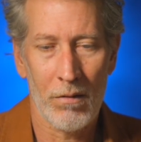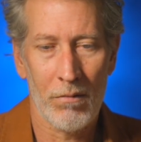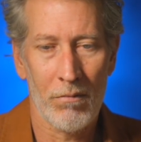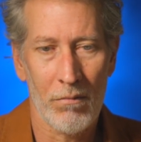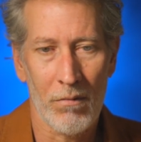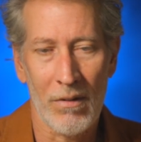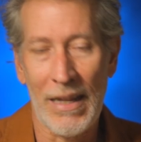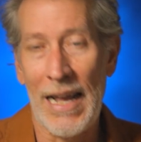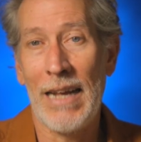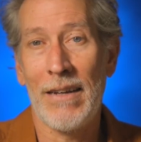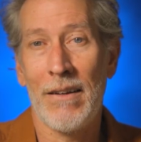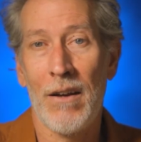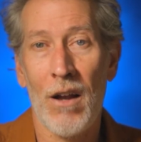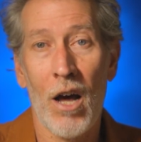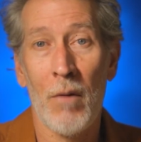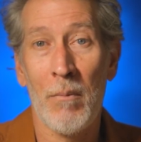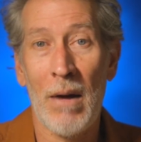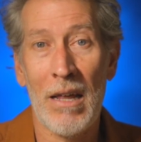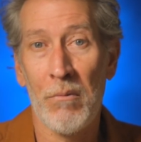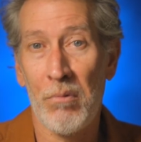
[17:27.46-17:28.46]
landed
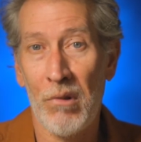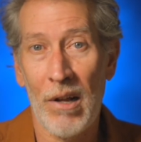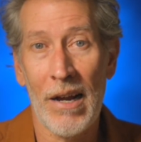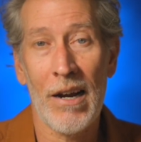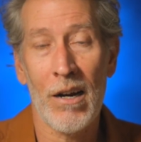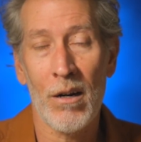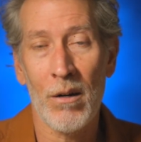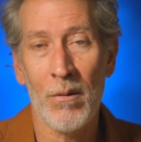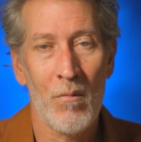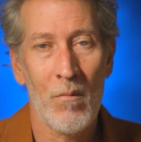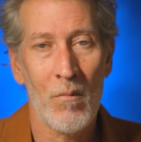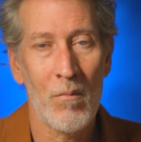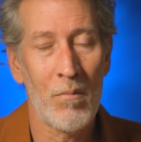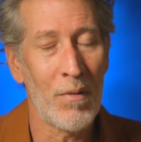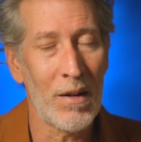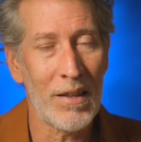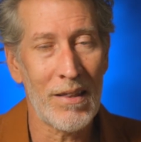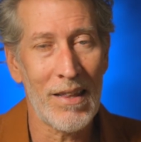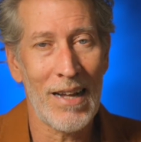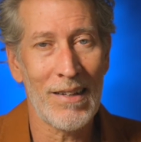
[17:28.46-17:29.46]
on by the player.
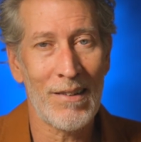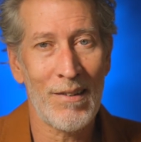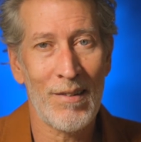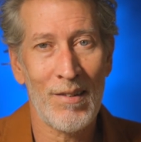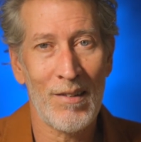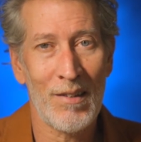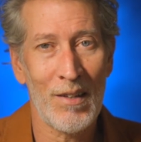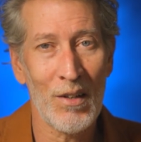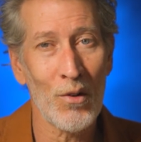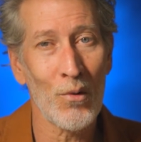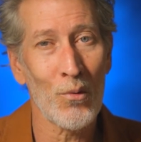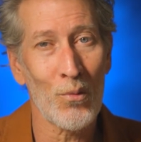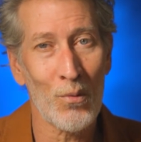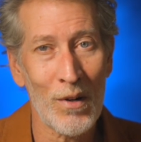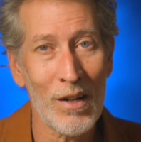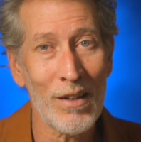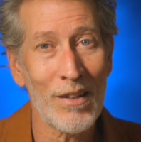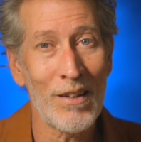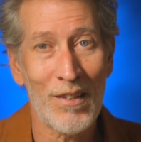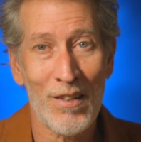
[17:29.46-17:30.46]
But that's still
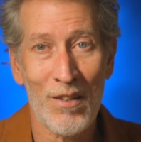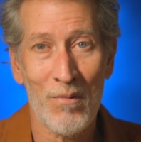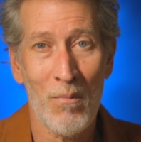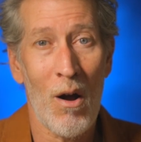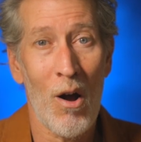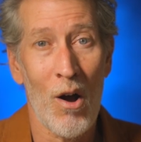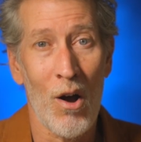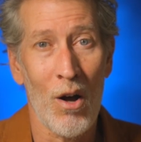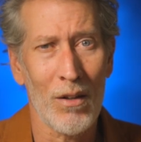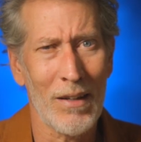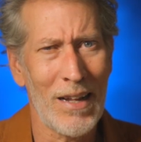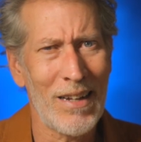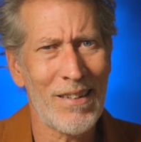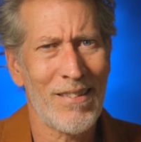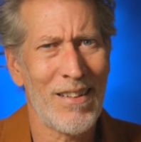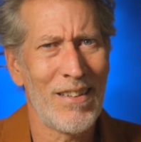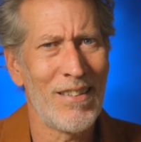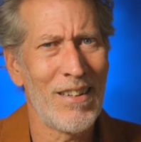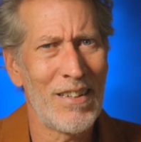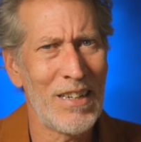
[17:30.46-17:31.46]
really small, less
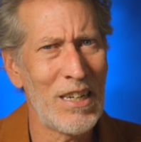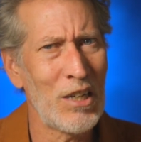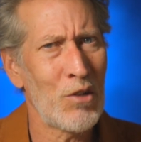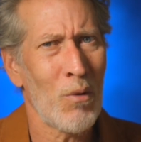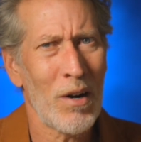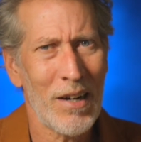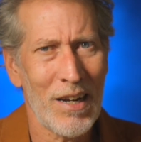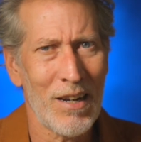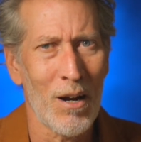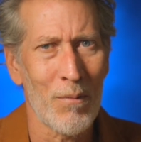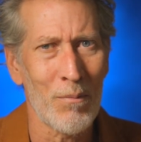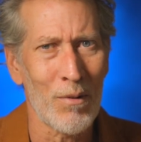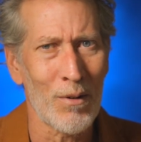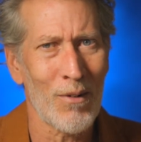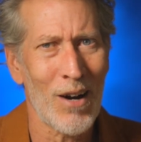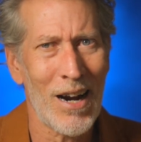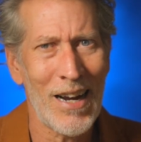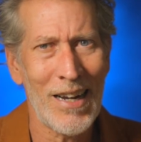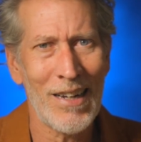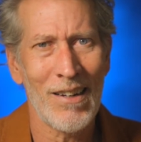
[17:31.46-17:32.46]
than the D20 number,
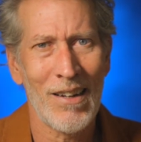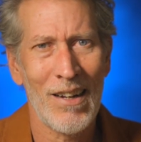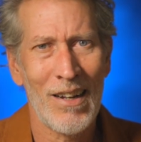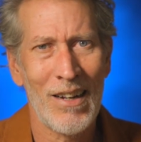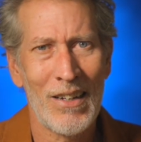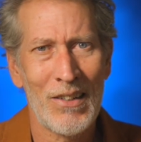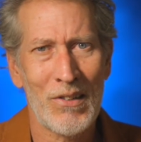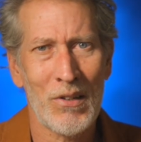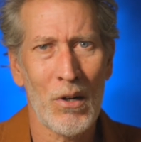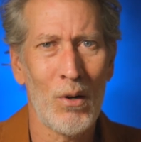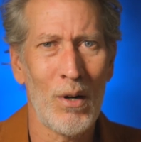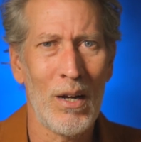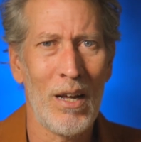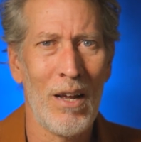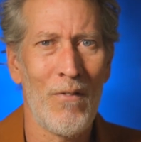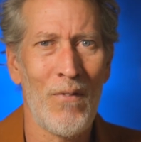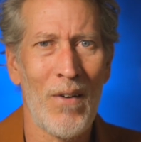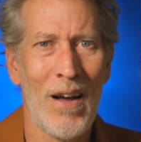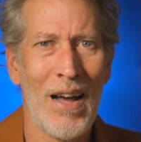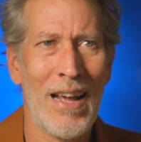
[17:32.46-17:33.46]
right? So
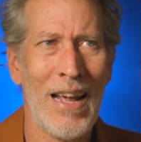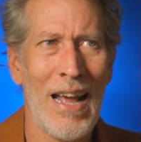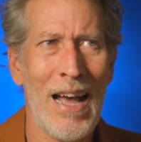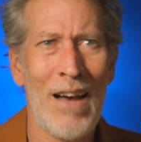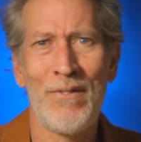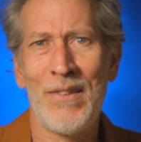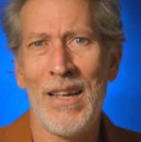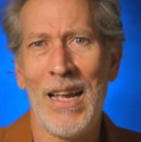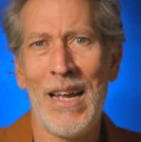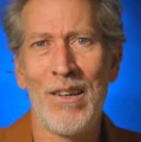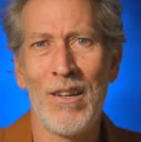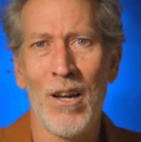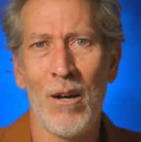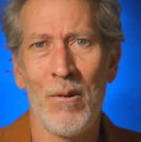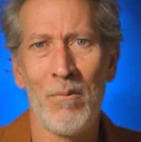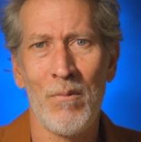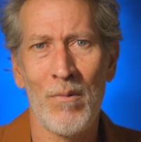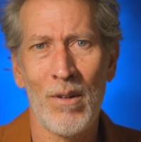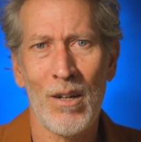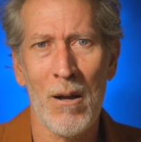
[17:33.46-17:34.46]
if I have to end
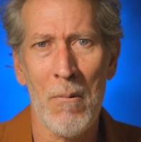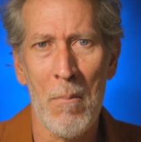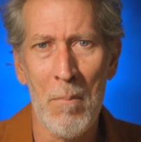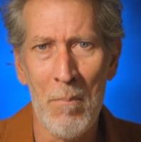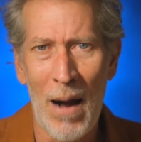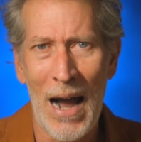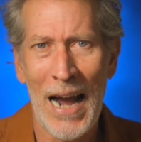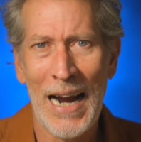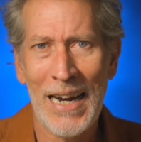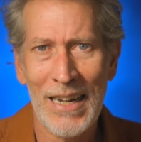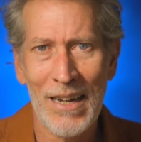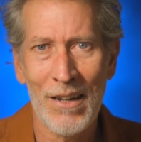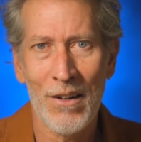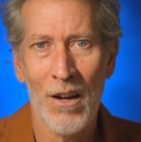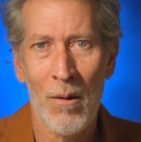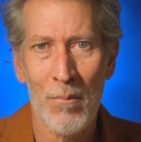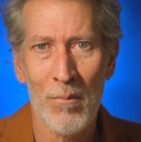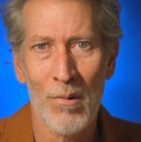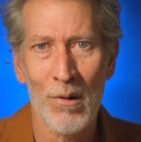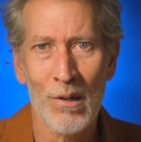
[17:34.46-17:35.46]
up combining
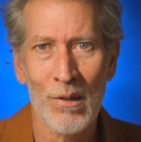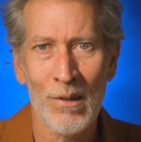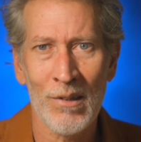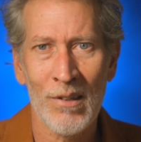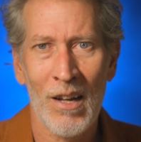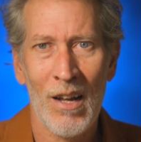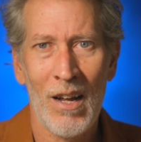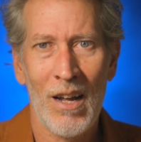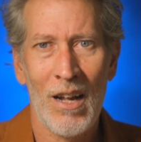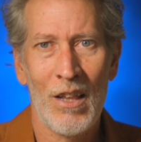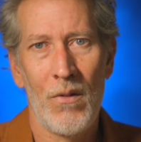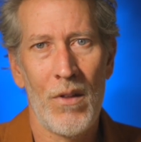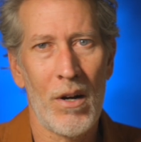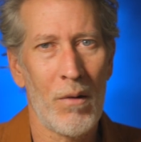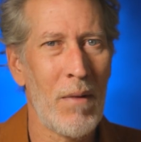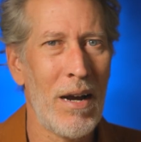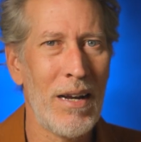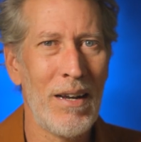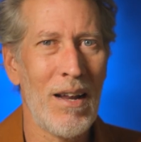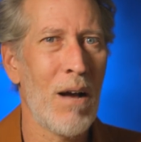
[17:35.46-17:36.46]
numbers, there
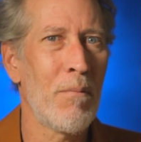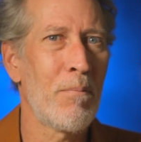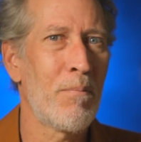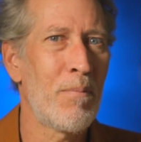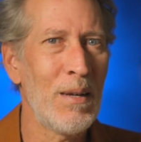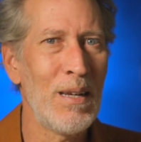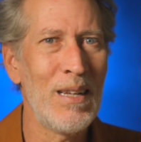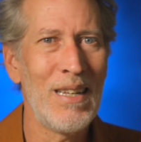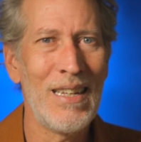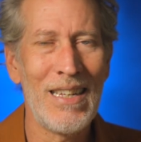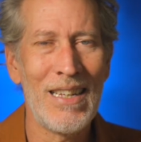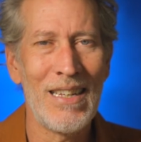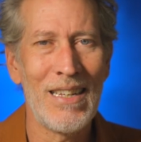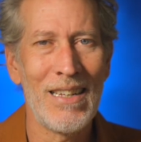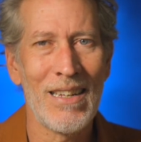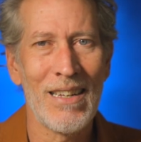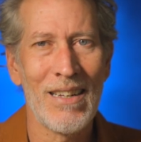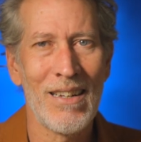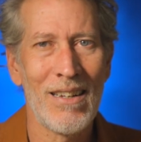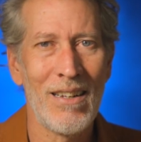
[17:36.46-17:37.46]
might not
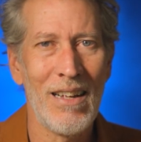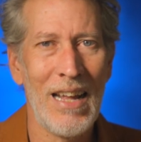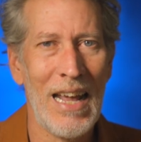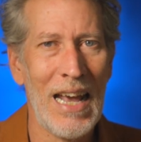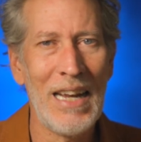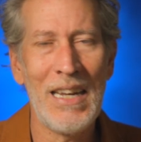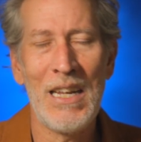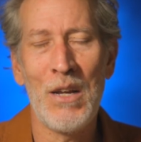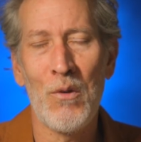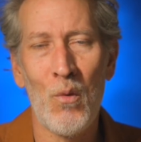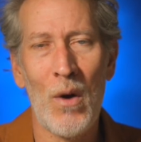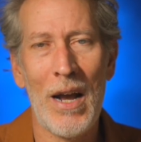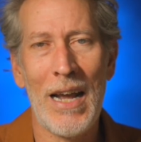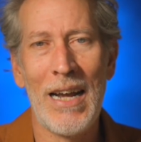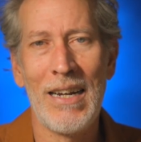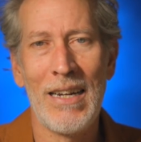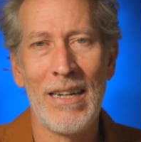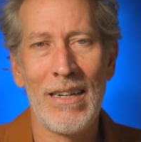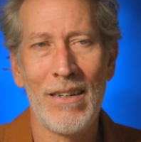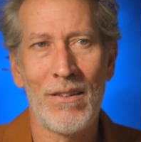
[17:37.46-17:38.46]
be any
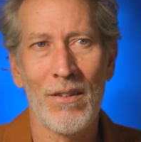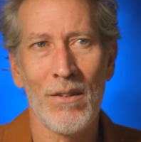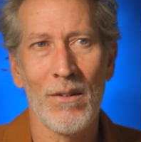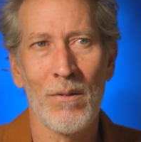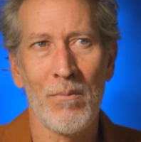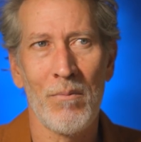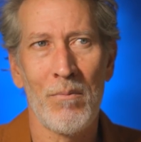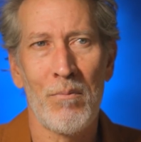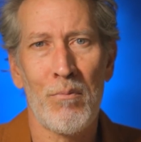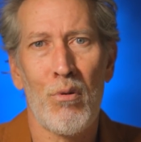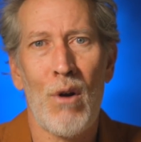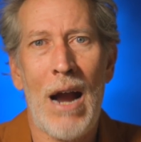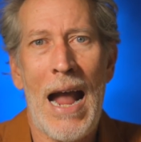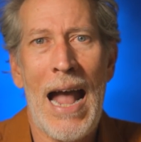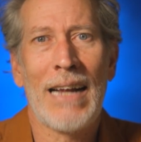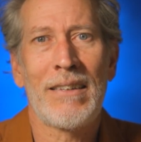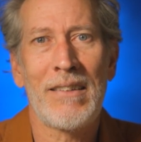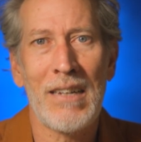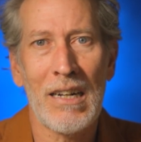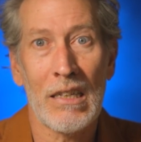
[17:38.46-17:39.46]
way to
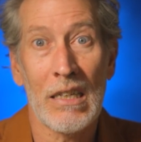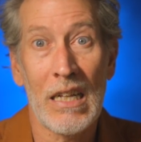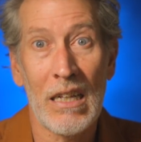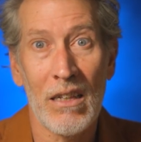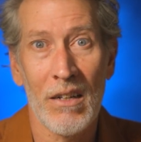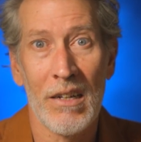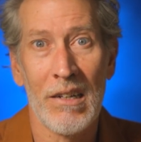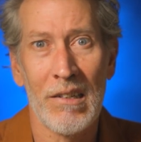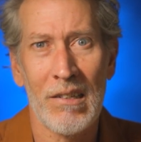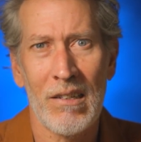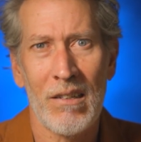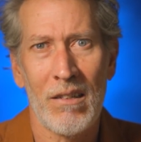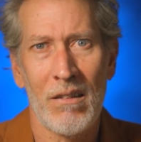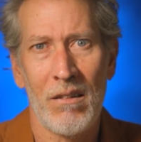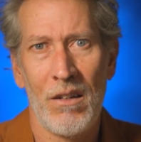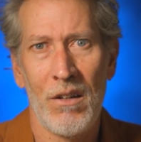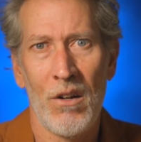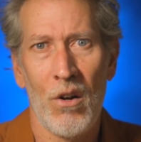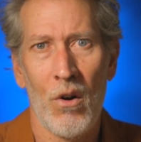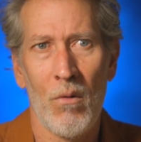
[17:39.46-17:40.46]
practically list,
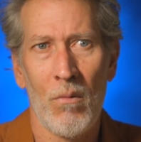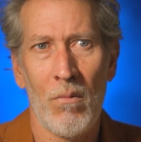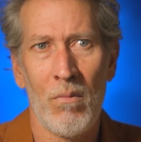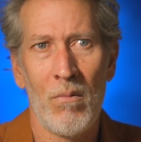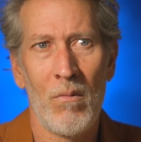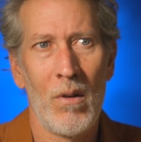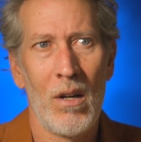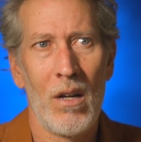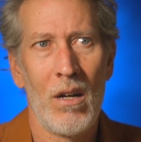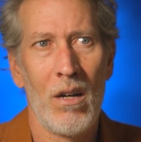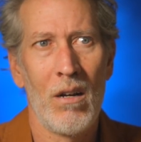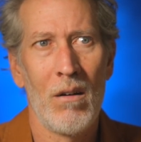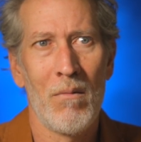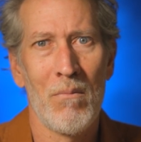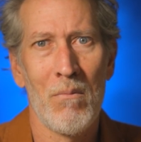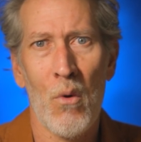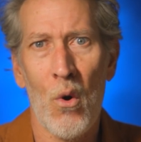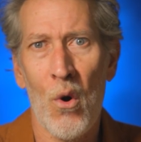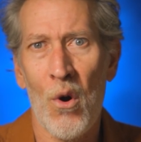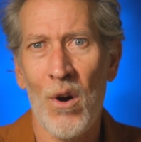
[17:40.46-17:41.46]
you know,
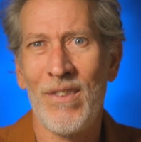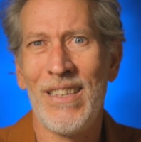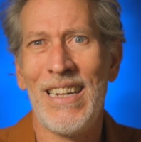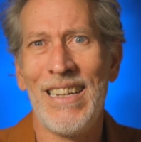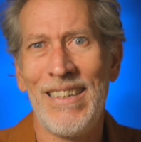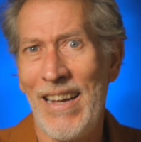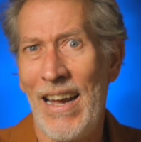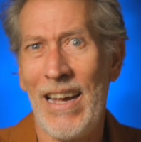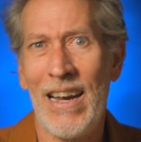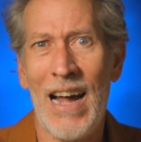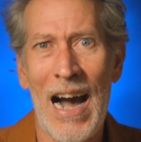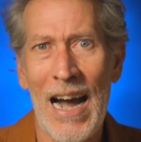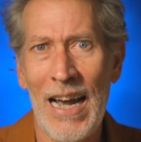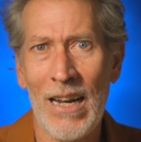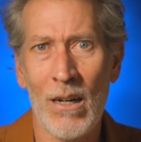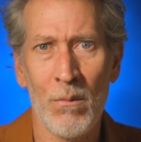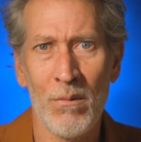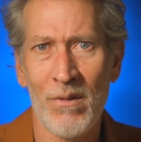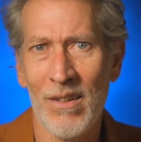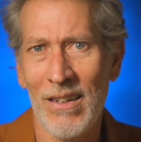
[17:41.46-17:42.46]
more than 10
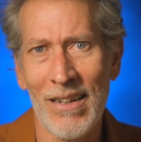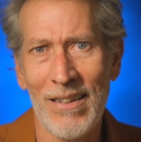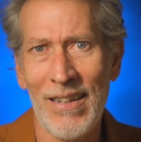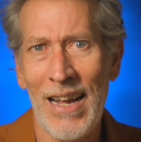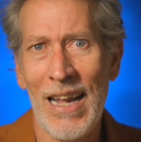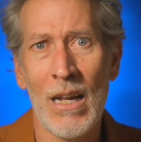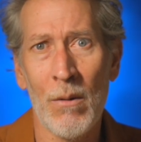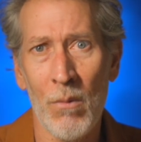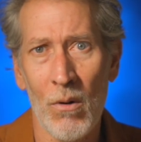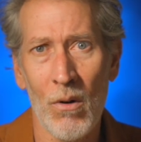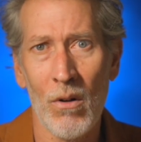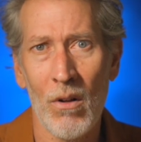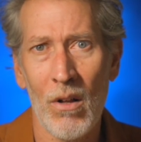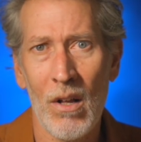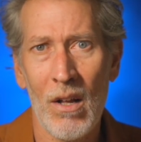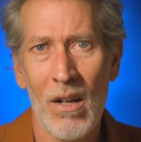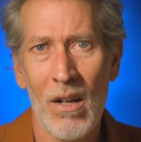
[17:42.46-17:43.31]
items in a table.